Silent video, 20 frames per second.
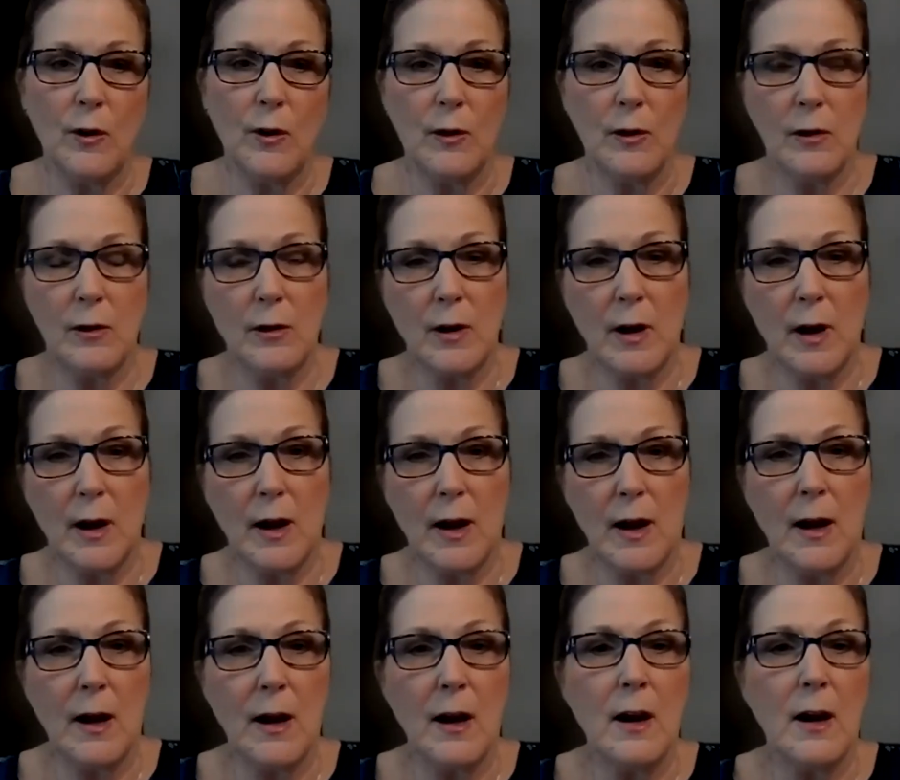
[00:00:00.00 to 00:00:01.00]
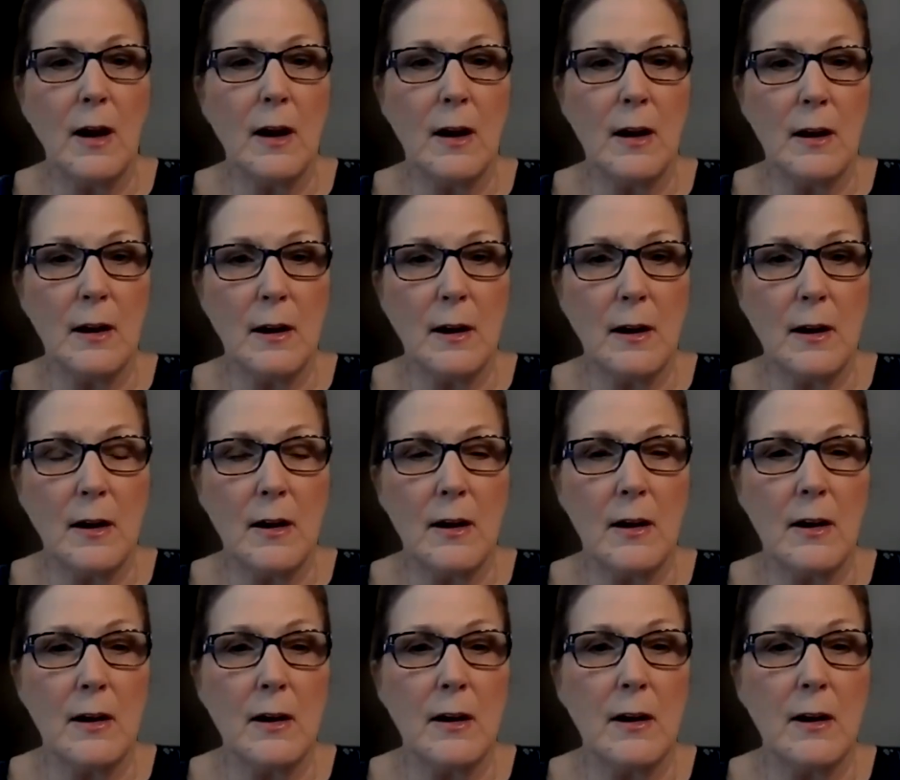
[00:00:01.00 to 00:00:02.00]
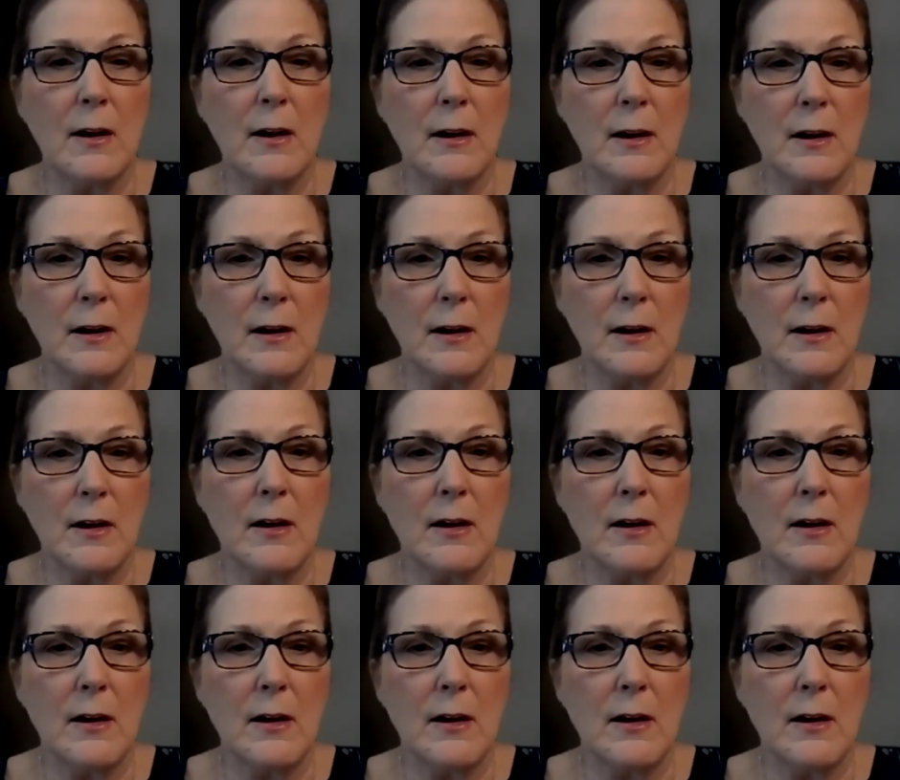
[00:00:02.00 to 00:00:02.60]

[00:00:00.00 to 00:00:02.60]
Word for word: and, and, the owner's gotten maybe fifty percent